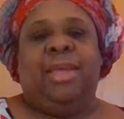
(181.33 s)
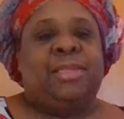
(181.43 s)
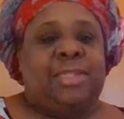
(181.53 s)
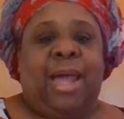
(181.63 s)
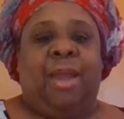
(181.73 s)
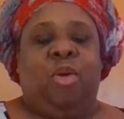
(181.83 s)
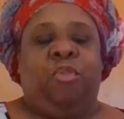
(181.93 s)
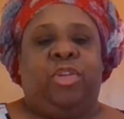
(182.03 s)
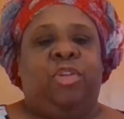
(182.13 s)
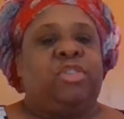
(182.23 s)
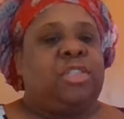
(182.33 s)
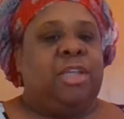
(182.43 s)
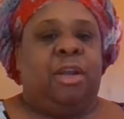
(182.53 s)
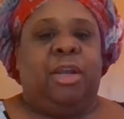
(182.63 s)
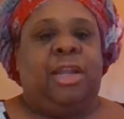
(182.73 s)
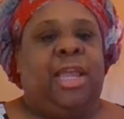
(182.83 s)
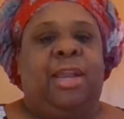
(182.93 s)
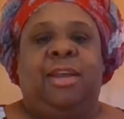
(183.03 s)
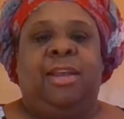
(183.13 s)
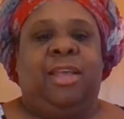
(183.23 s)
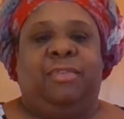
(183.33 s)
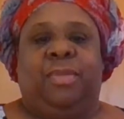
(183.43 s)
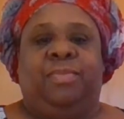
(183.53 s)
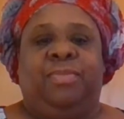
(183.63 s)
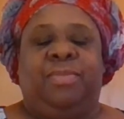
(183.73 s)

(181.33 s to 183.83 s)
It's not over. You're still in the land of the living.